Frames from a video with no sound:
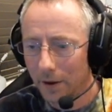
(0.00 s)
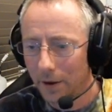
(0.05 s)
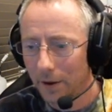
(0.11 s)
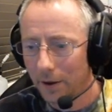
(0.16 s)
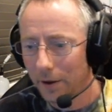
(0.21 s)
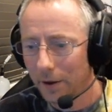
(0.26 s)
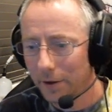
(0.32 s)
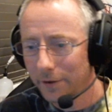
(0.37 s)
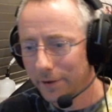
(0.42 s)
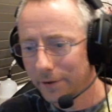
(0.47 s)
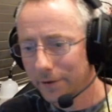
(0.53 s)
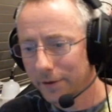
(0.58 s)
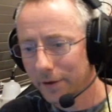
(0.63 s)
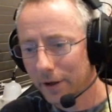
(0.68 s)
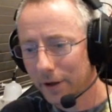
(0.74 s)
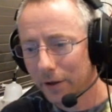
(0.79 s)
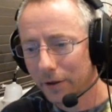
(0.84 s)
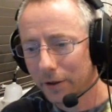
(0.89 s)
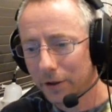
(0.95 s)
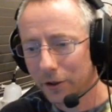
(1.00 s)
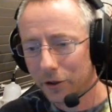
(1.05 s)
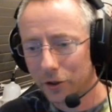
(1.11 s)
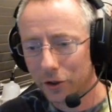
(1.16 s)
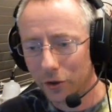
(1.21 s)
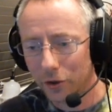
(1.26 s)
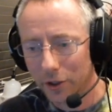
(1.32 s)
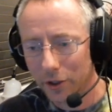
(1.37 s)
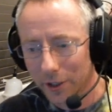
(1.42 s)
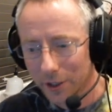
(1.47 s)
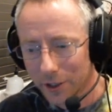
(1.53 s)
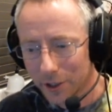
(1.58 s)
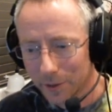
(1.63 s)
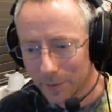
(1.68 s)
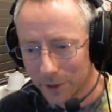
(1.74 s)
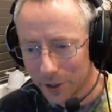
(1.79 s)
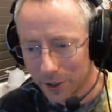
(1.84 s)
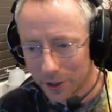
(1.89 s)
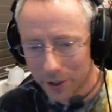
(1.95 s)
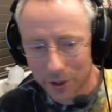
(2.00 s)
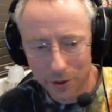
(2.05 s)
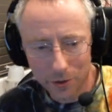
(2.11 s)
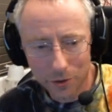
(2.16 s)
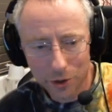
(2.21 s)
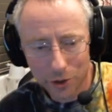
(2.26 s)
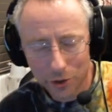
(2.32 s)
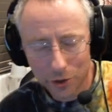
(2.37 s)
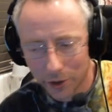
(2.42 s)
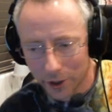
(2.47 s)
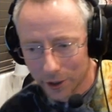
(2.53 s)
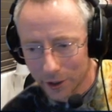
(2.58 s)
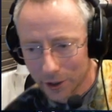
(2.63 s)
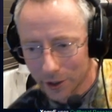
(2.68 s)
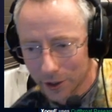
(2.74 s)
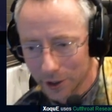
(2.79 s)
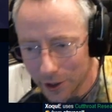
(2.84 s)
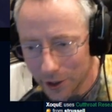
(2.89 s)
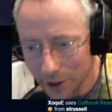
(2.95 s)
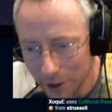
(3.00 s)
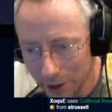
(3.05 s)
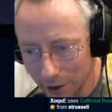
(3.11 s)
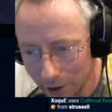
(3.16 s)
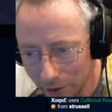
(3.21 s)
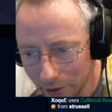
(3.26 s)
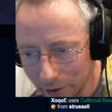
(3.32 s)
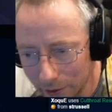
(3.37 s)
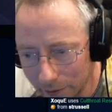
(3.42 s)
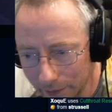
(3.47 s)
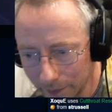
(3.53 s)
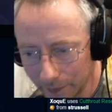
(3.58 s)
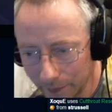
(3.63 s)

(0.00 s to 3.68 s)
Essence scale to destroy Decimus. Use Shrix to steal.